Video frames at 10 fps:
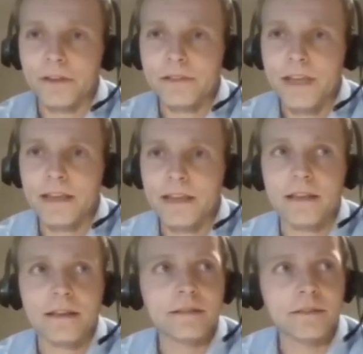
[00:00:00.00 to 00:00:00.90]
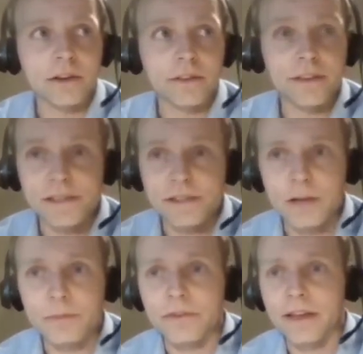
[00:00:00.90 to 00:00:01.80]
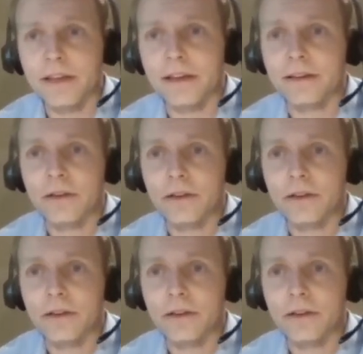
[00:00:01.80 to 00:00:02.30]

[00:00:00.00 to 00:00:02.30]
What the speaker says: take, you know, this time of year,